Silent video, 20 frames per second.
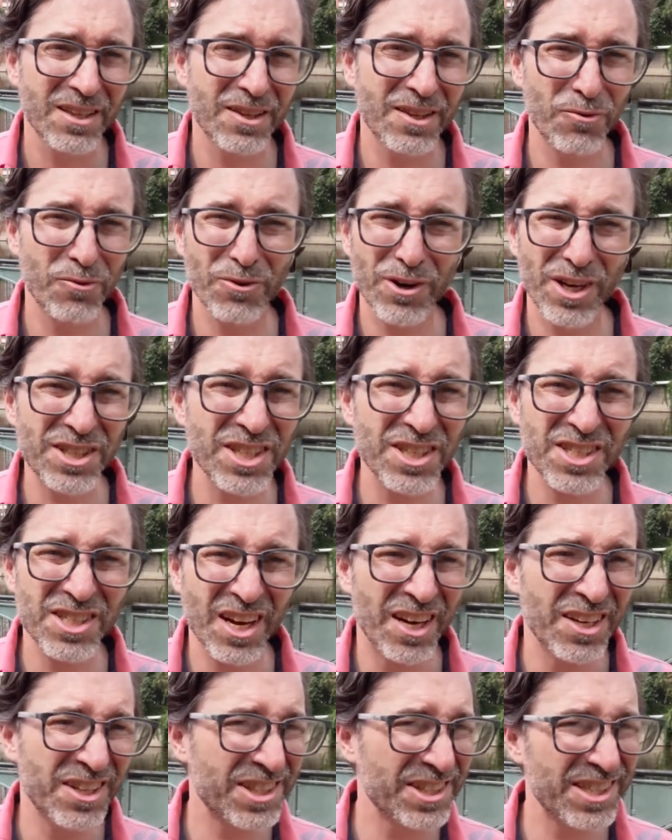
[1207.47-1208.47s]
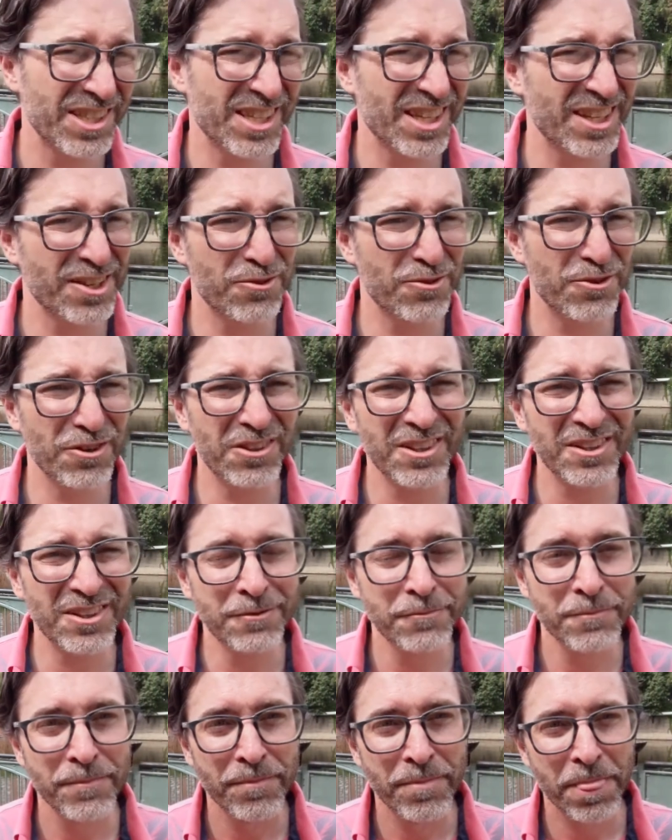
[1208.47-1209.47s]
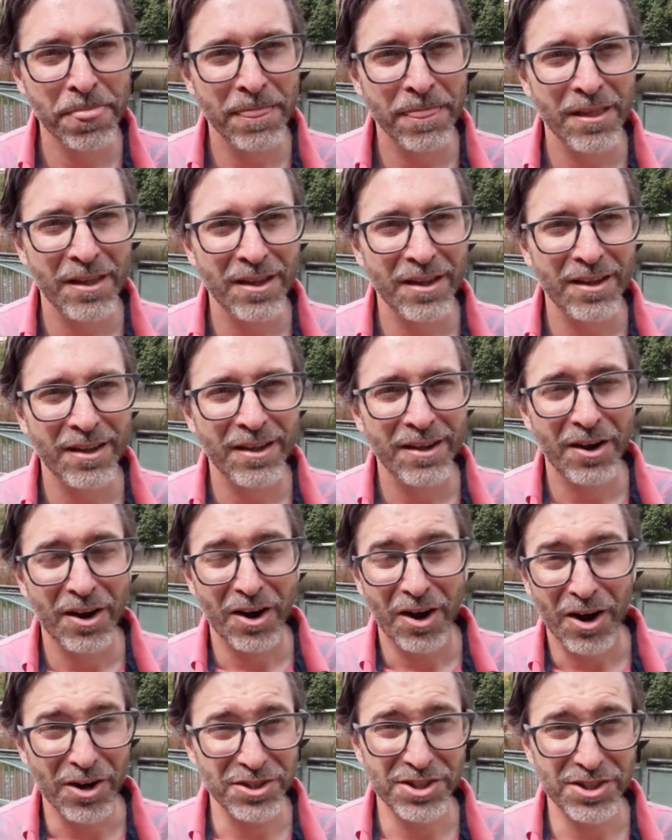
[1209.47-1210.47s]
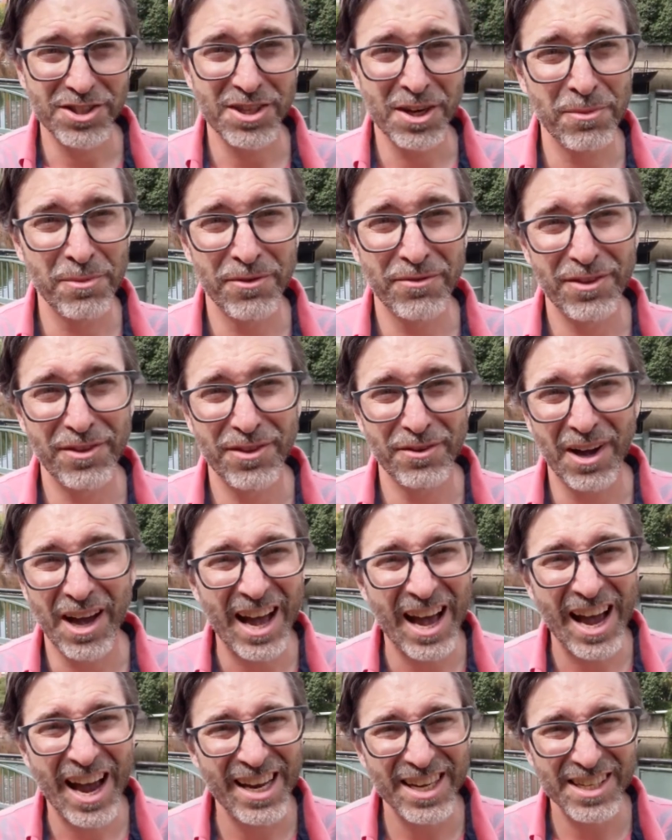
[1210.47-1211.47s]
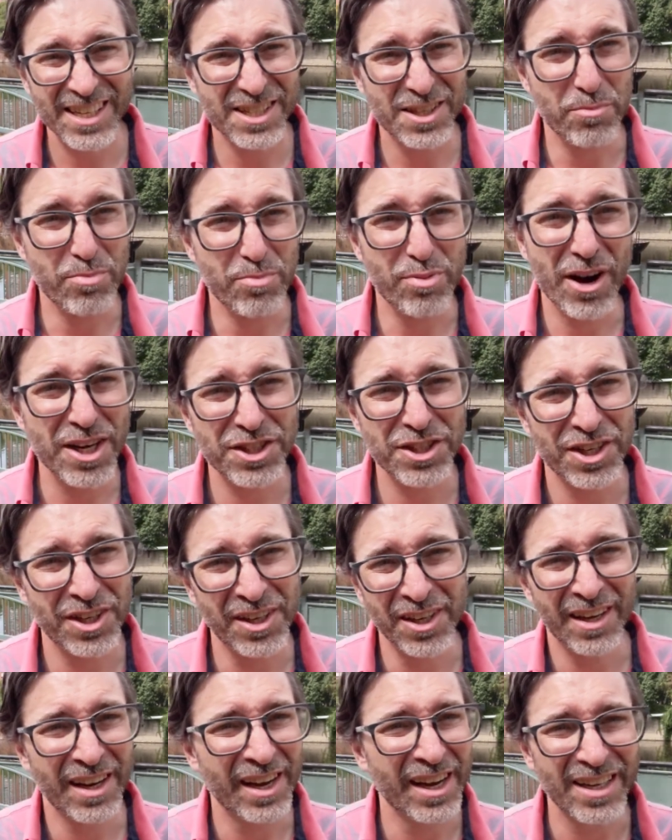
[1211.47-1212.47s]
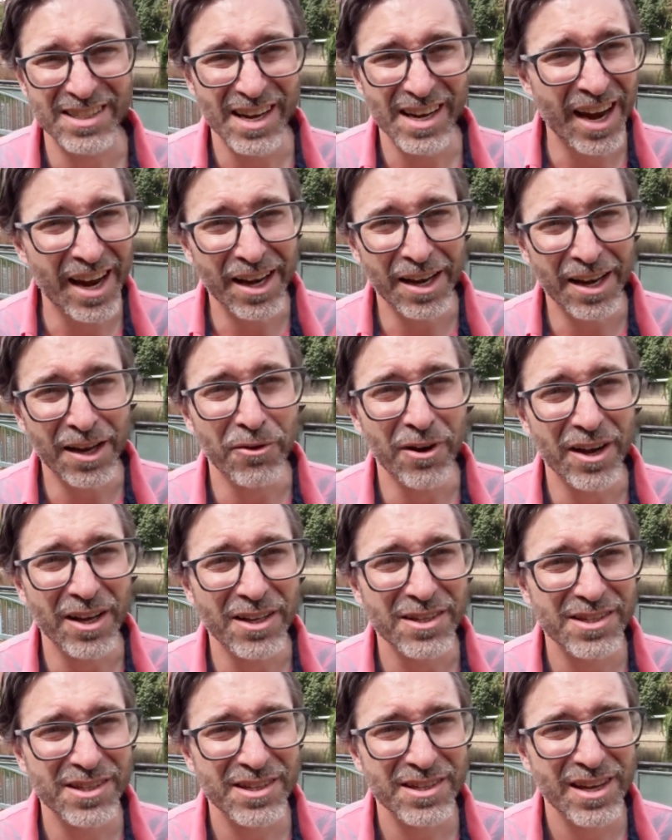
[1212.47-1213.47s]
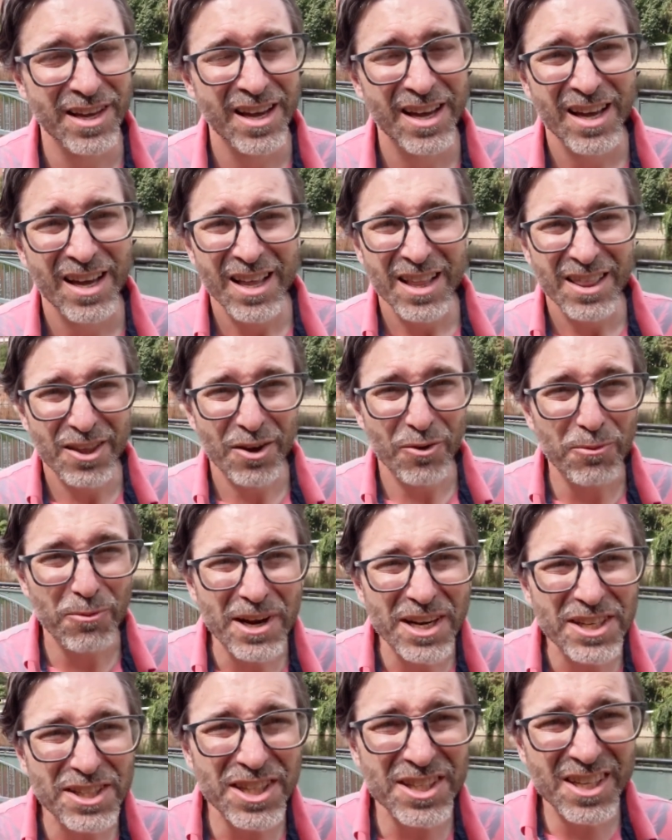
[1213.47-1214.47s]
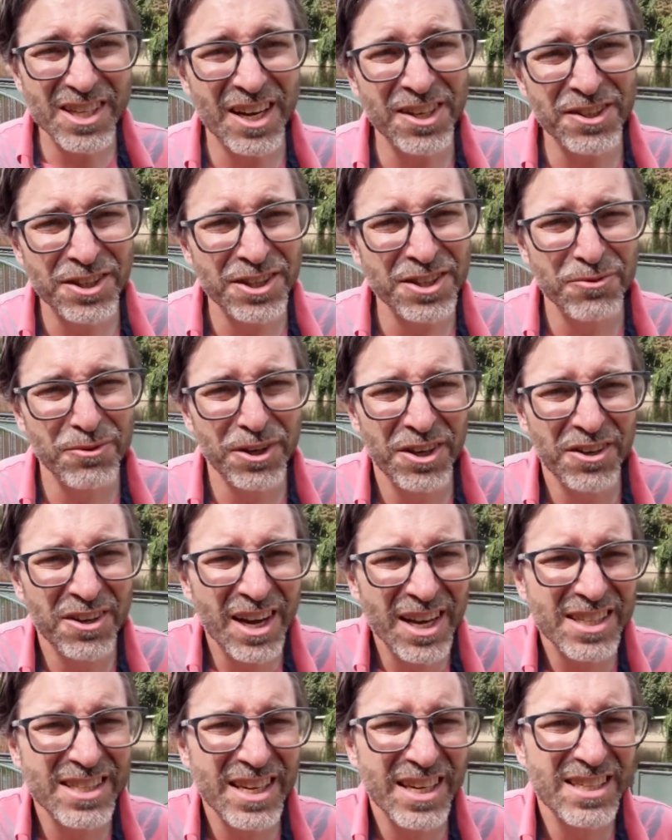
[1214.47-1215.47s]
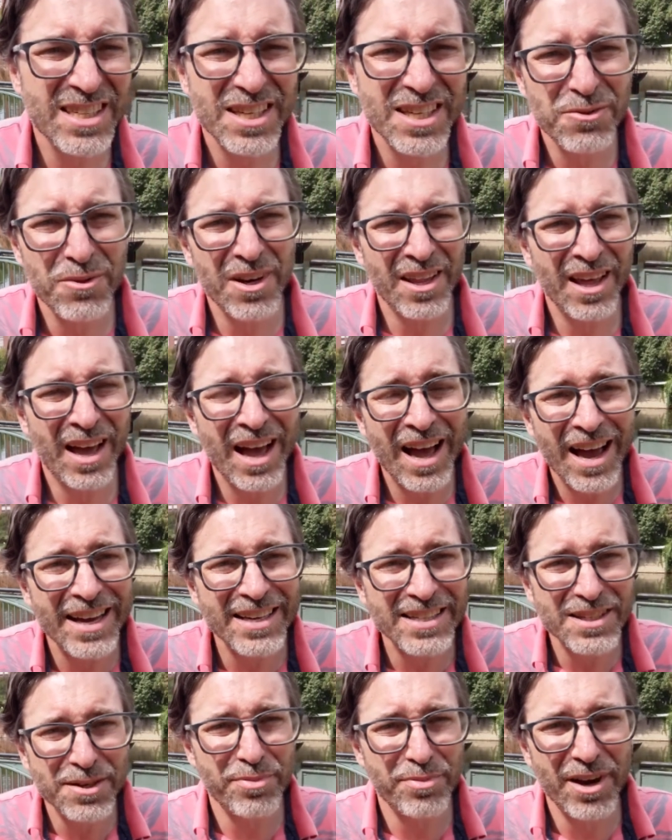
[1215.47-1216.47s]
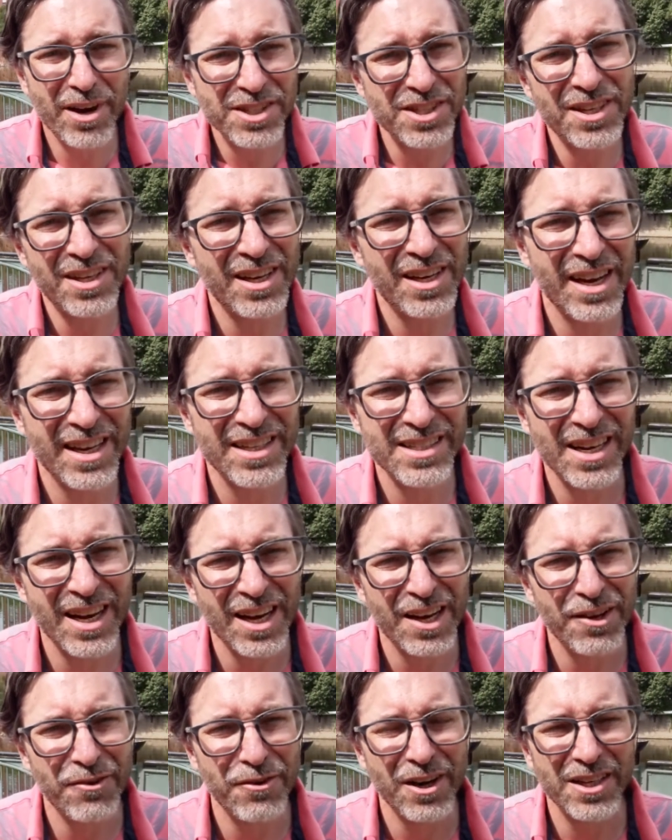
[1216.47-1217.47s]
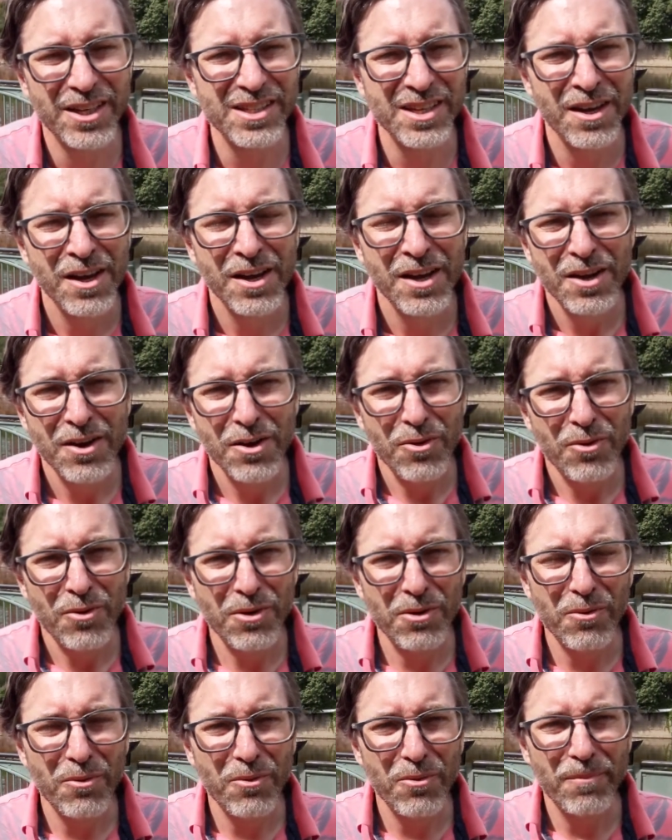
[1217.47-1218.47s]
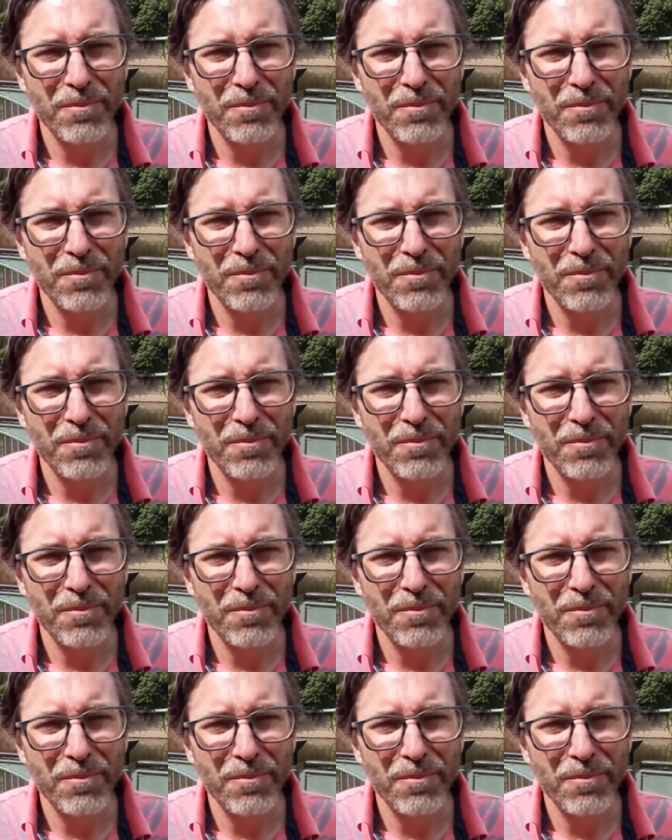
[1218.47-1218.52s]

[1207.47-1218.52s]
the richest countries in the world are some of the highest depression and anxiety rates the richest countries in the world. The United States has one of the highest depression and anxiety rates. We,